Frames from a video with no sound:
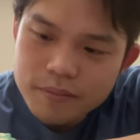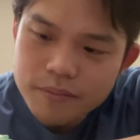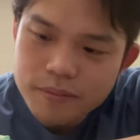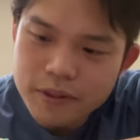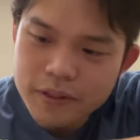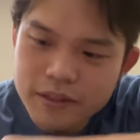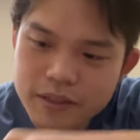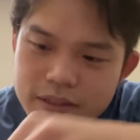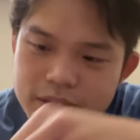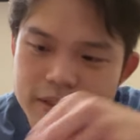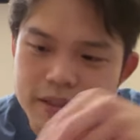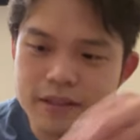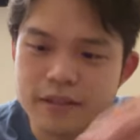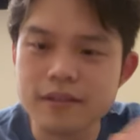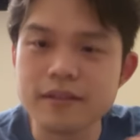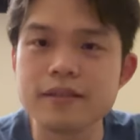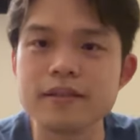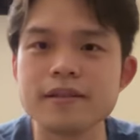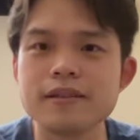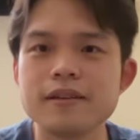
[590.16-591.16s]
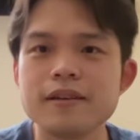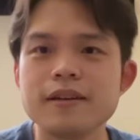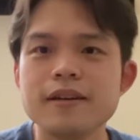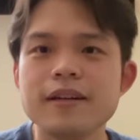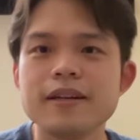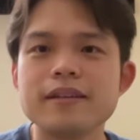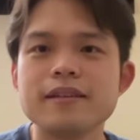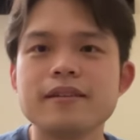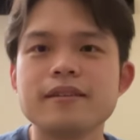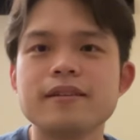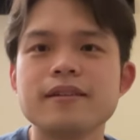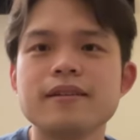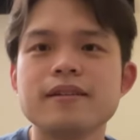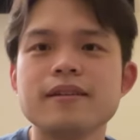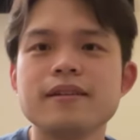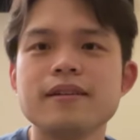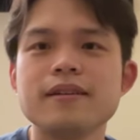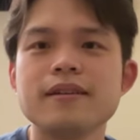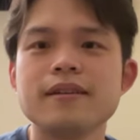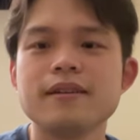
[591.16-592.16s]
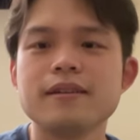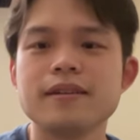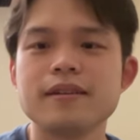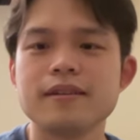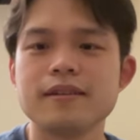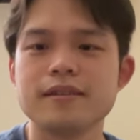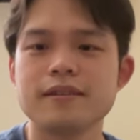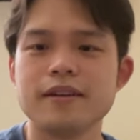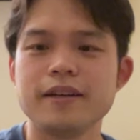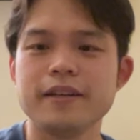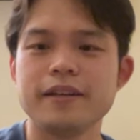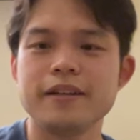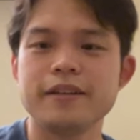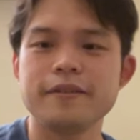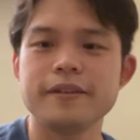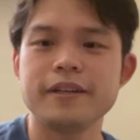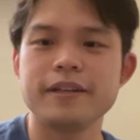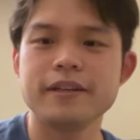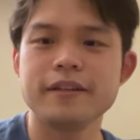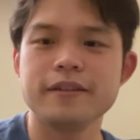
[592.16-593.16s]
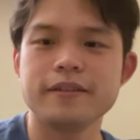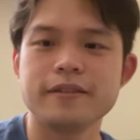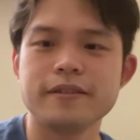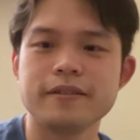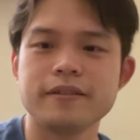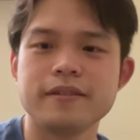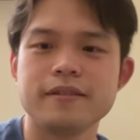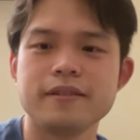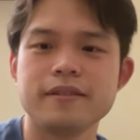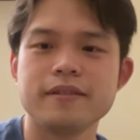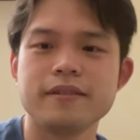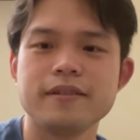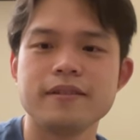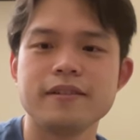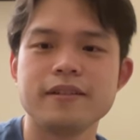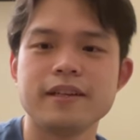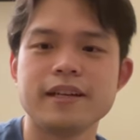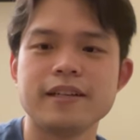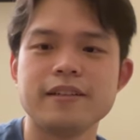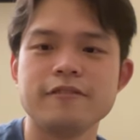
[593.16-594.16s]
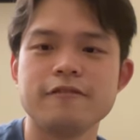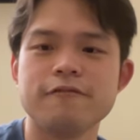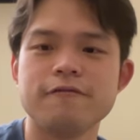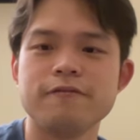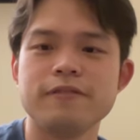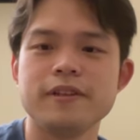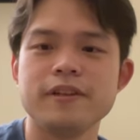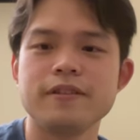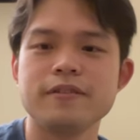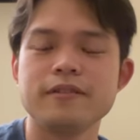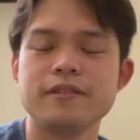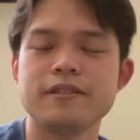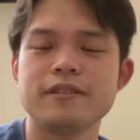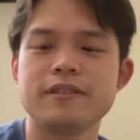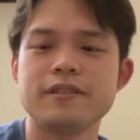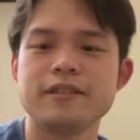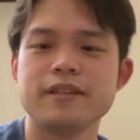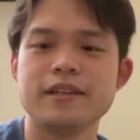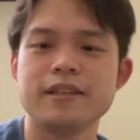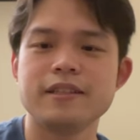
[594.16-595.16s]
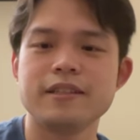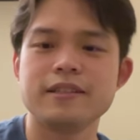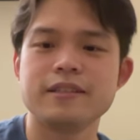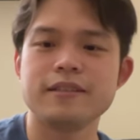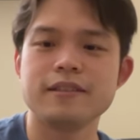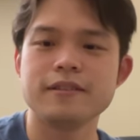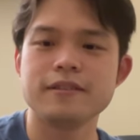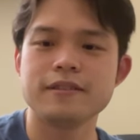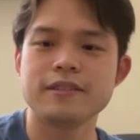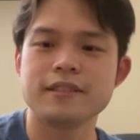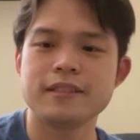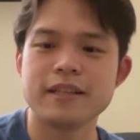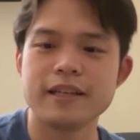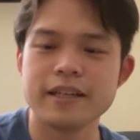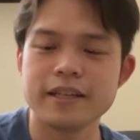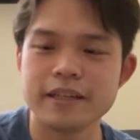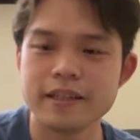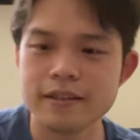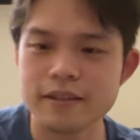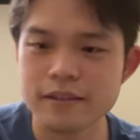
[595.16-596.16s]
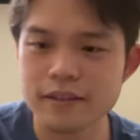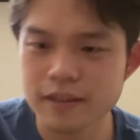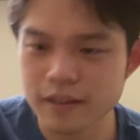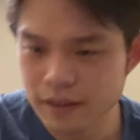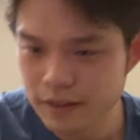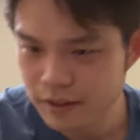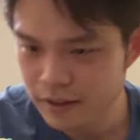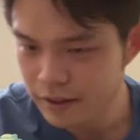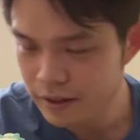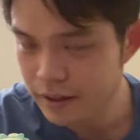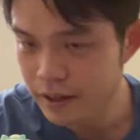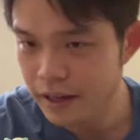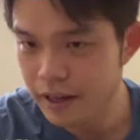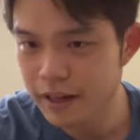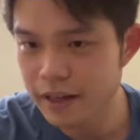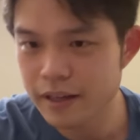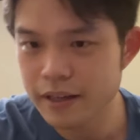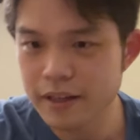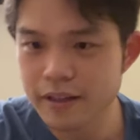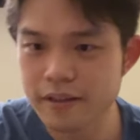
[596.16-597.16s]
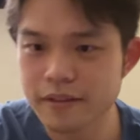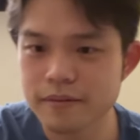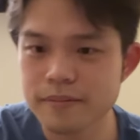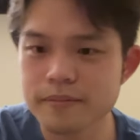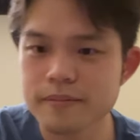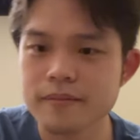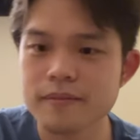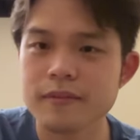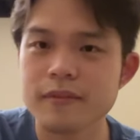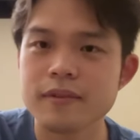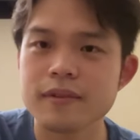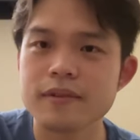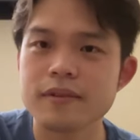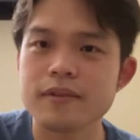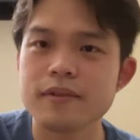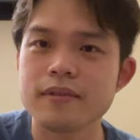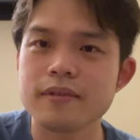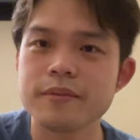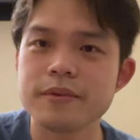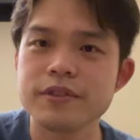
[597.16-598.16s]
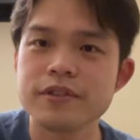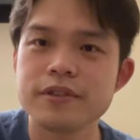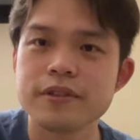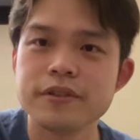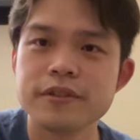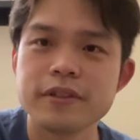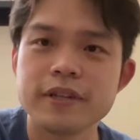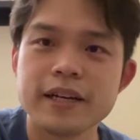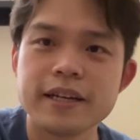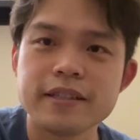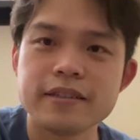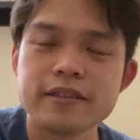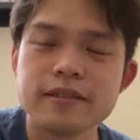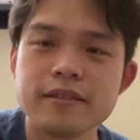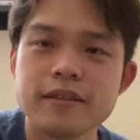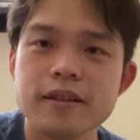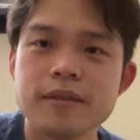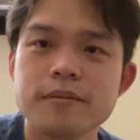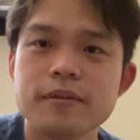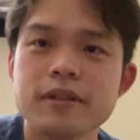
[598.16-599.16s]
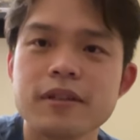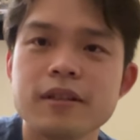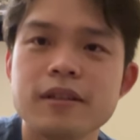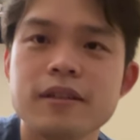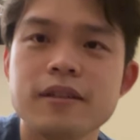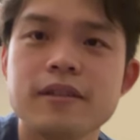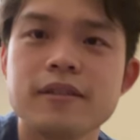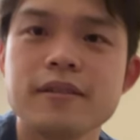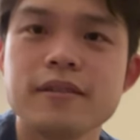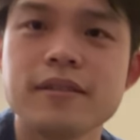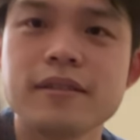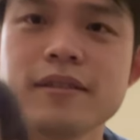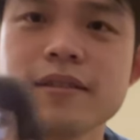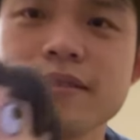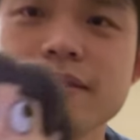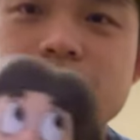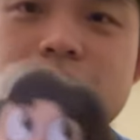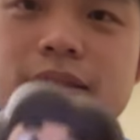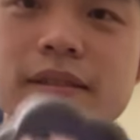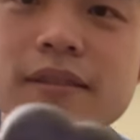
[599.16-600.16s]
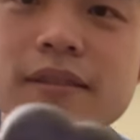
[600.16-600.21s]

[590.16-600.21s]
Put this in. All right. All right, here we go. Kind of floats on this little stand and let me show you guys up close.